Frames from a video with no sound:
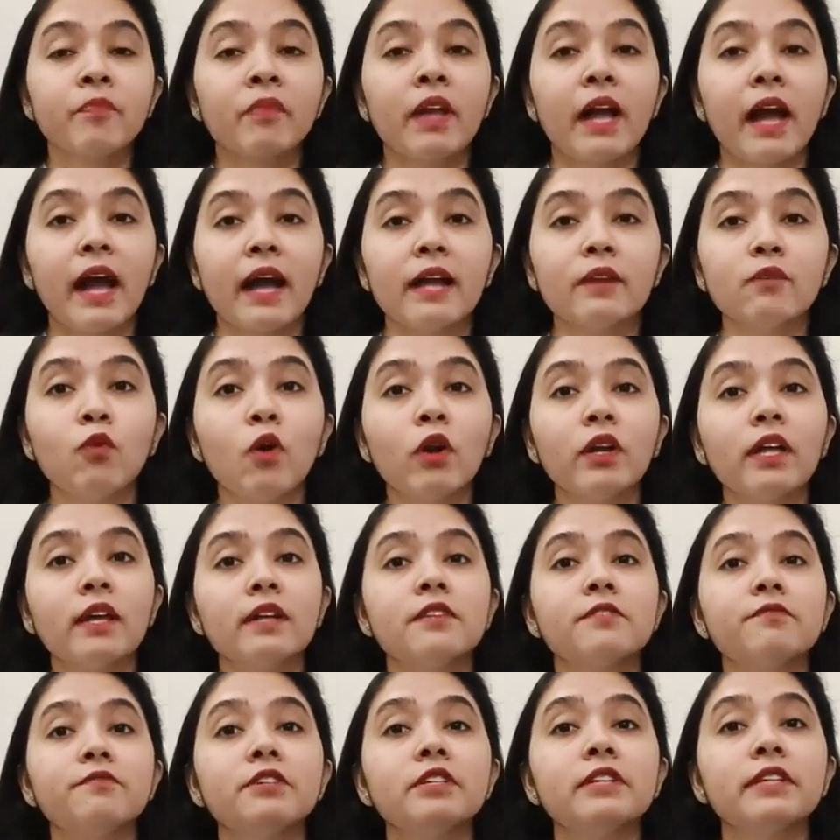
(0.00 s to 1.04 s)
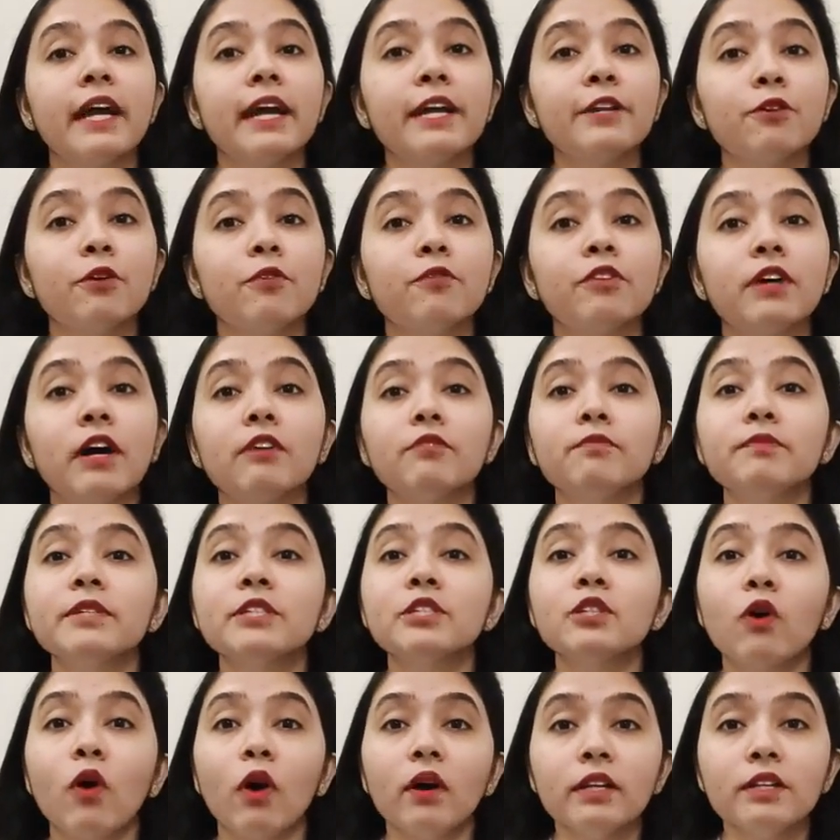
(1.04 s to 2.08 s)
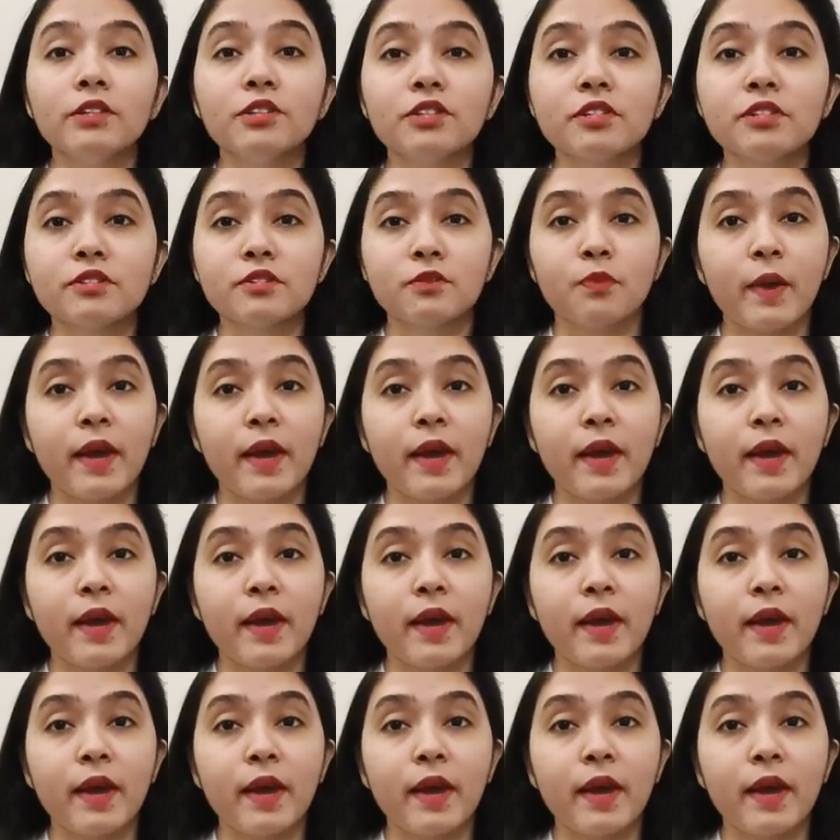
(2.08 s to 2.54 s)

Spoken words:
and what are different kinds of government colleges